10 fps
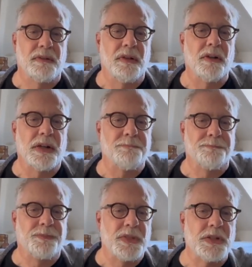Okay,
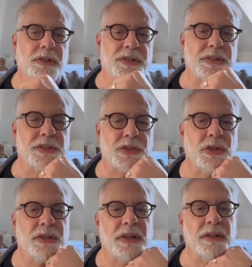so let's go
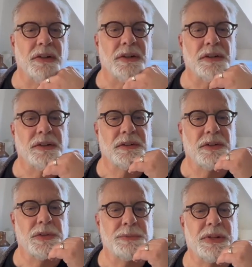ahead and get our
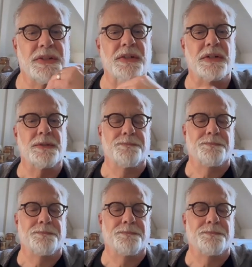response here.